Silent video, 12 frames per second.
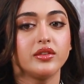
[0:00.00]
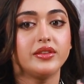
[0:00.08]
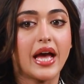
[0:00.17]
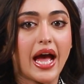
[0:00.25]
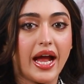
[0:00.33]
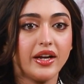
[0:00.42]

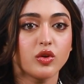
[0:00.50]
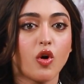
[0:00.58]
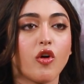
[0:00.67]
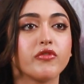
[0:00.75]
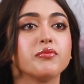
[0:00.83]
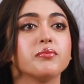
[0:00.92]
that
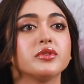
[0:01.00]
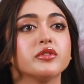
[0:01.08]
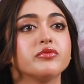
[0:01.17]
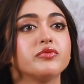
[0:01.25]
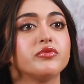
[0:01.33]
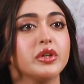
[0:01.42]
of
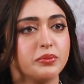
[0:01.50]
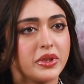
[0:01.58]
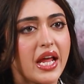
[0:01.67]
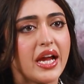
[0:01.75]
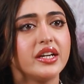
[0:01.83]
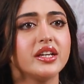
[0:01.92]
the film
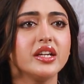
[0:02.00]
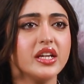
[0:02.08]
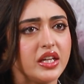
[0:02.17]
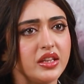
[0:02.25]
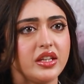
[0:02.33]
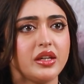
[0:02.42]
that I did
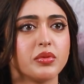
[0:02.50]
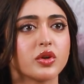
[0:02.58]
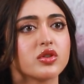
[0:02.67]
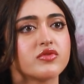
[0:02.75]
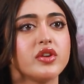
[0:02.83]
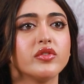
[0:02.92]
in Hindi,
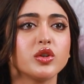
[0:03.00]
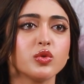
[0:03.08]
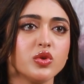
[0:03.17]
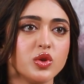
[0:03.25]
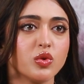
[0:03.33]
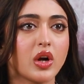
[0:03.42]
because we were
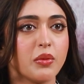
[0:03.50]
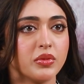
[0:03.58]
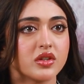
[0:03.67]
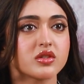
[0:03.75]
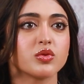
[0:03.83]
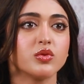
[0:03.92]
two
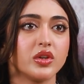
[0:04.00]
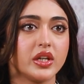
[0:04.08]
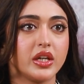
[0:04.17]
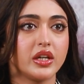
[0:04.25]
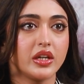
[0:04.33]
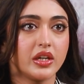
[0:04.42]
newcomers who
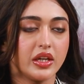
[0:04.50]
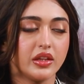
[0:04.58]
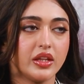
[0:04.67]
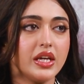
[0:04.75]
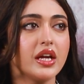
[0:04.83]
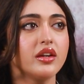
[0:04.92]
did it in
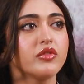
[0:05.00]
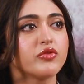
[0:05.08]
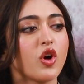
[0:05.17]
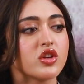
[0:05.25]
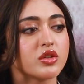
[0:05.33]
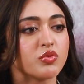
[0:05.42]
Hindi, and
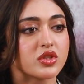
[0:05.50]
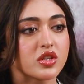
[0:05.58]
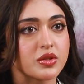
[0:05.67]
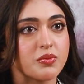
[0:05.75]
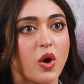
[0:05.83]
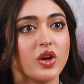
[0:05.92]
of course it was
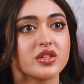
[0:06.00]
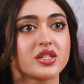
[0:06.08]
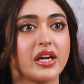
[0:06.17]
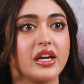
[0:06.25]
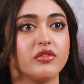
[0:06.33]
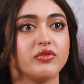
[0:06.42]
a smaller
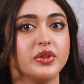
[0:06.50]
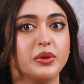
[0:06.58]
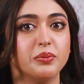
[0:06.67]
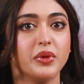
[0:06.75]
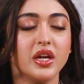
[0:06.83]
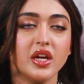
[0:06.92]
scale
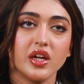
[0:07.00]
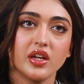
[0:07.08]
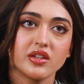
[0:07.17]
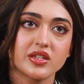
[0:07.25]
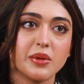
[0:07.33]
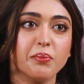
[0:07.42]
film,
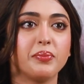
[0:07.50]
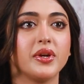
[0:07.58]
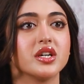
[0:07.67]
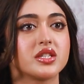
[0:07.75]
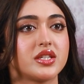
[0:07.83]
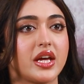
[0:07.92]

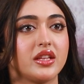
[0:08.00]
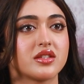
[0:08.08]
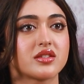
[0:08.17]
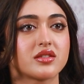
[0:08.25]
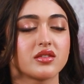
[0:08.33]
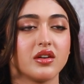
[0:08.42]
simpler
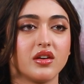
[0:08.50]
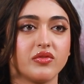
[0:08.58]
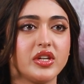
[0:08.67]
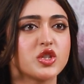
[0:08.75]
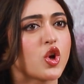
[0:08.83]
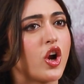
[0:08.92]
sets,
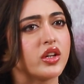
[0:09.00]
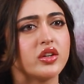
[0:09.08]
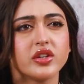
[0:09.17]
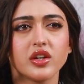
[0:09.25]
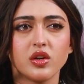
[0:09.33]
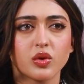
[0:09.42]
we shot
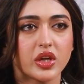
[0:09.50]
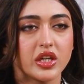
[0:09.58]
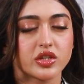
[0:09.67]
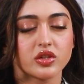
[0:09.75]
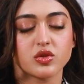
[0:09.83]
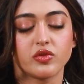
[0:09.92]
in real
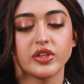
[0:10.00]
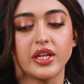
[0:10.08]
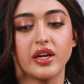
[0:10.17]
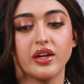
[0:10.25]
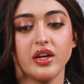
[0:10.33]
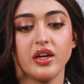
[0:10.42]
locations over
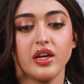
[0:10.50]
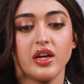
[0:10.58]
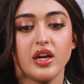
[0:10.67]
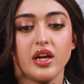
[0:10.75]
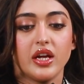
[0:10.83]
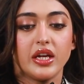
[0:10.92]
there.
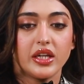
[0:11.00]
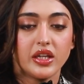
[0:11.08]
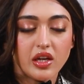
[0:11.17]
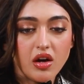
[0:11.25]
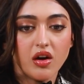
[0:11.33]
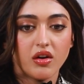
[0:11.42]

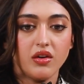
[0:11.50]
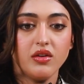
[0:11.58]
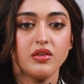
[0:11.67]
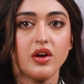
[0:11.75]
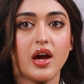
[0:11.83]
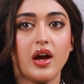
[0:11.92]
Here
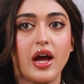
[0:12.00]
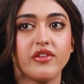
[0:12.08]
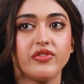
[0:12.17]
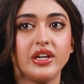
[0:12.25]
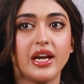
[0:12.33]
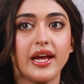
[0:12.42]
I
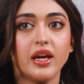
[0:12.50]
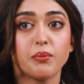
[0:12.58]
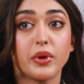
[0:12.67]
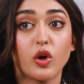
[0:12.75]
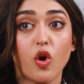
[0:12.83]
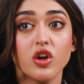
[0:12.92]
feel
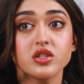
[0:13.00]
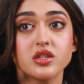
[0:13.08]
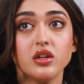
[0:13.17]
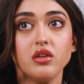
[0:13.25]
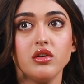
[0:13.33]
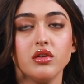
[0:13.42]
like because